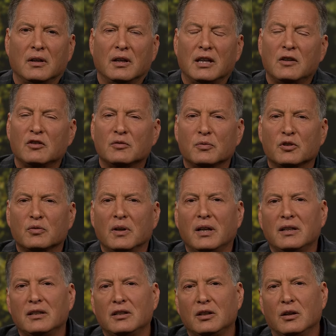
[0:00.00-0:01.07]
He was betrayed
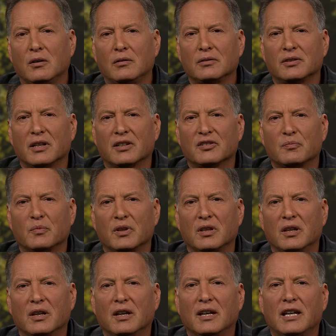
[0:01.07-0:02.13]
in the Old Testament.
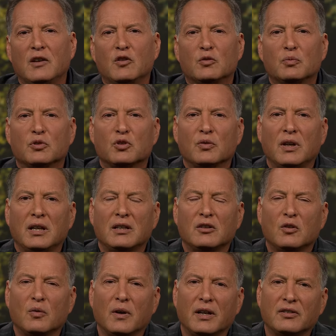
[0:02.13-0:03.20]
He was betrayed in
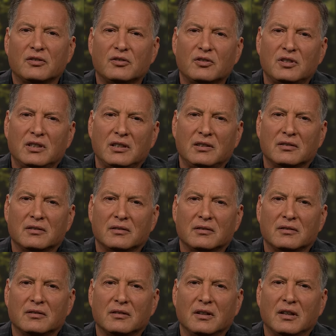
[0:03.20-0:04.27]
Christ
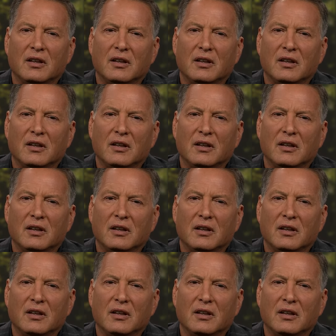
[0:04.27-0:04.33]
Jesus.